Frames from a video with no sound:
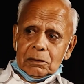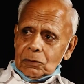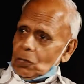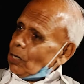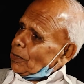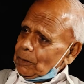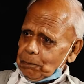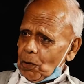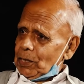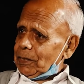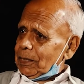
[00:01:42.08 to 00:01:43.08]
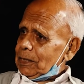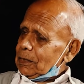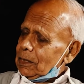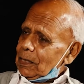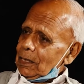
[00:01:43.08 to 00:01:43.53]
not in
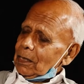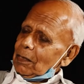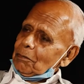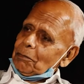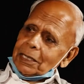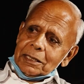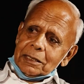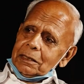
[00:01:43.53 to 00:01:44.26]
politics, but